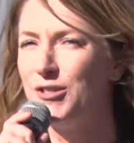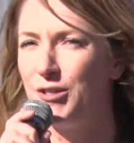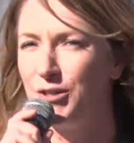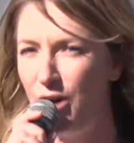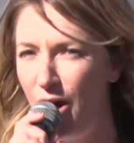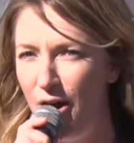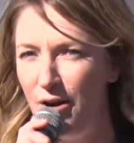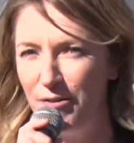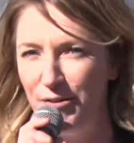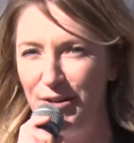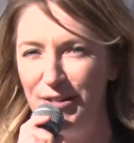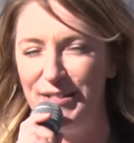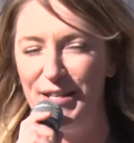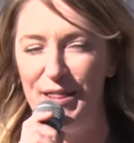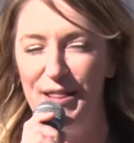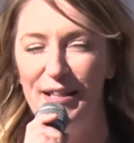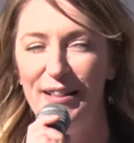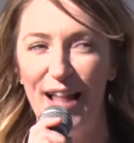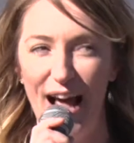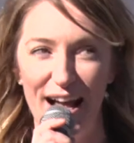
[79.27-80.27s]
to Congress
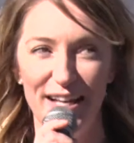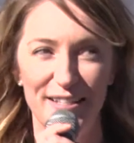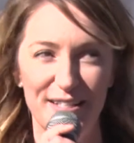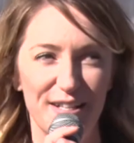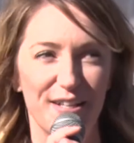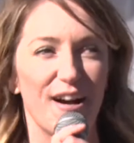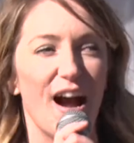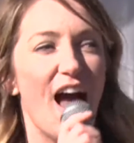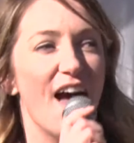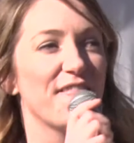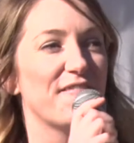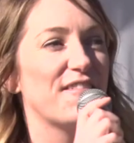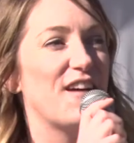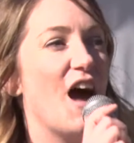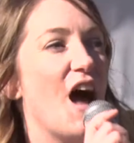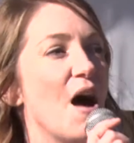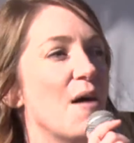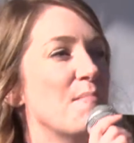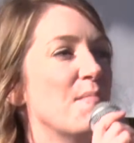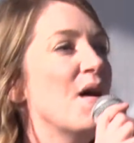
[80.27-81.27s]
in the last year have
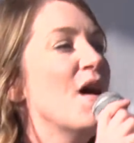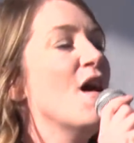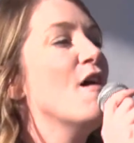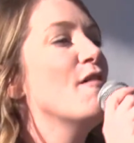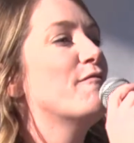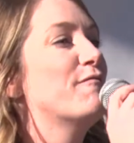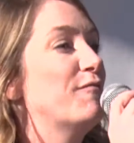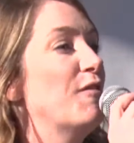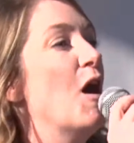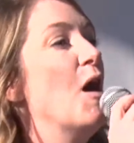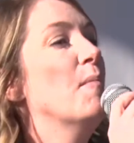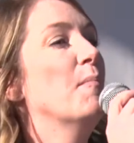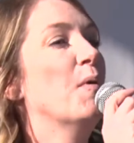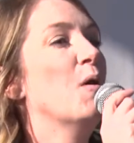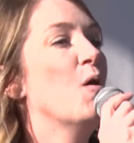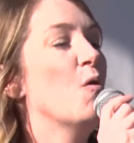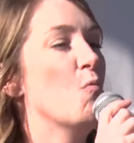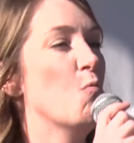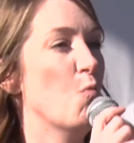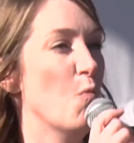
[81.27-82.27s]
come from
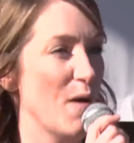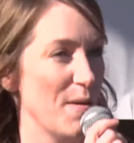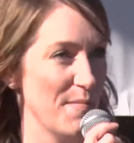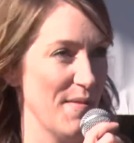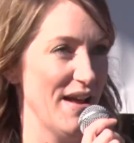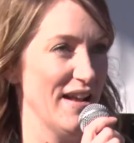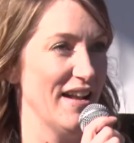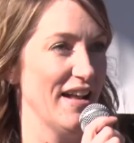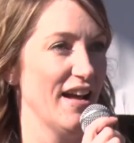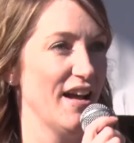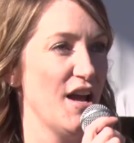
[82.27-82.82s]
women.